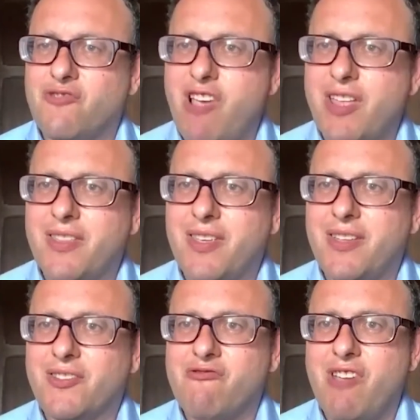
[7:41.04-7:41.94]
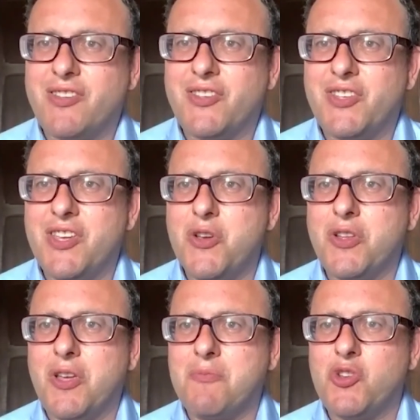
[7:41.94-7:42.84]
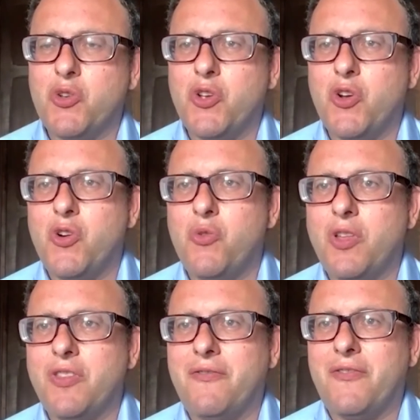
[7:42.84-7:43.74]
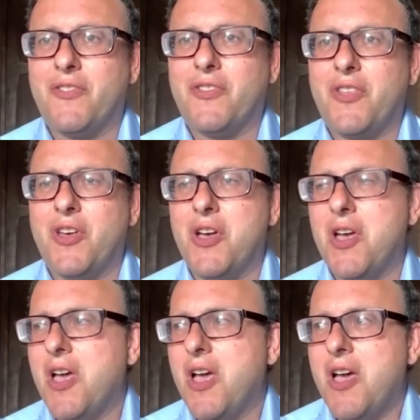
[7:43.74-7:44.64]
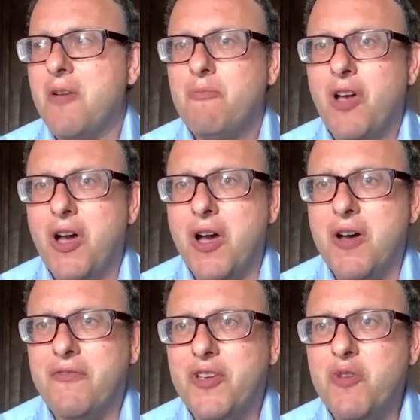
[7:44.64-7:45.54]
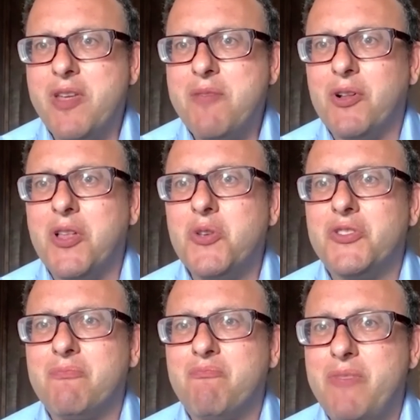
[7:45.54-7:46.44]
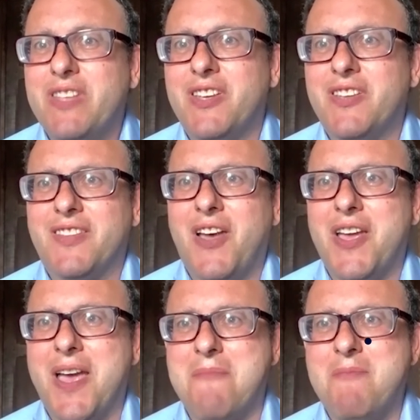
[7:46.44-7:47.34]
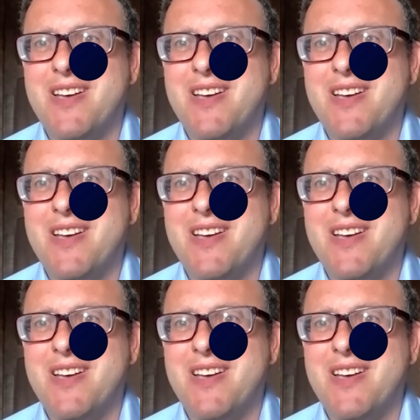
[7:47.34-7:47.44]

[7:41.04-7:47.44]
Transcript: Ran. It's great to see you, and I'm sure you're one of the few people who's busier than I am.